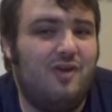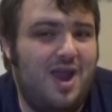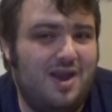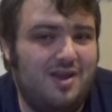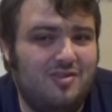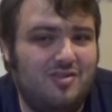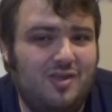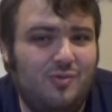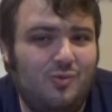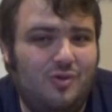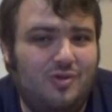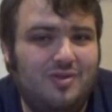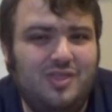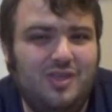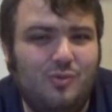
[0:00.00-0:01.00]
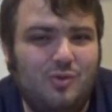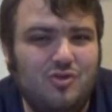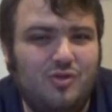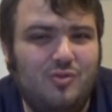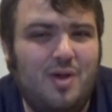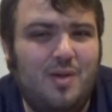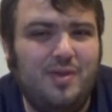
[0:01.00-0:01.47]
had a sequel. The
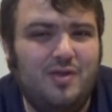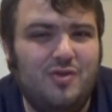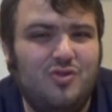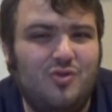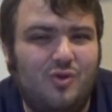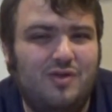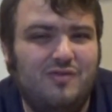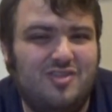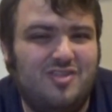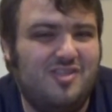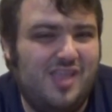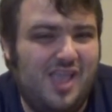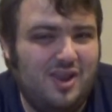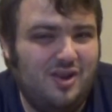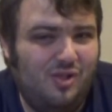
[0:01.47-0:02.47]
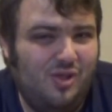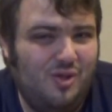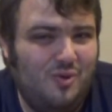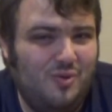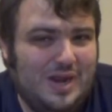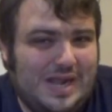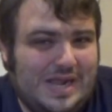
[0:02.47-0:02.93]
original Mummy is sort of a
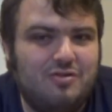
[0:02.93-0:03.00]
standalone,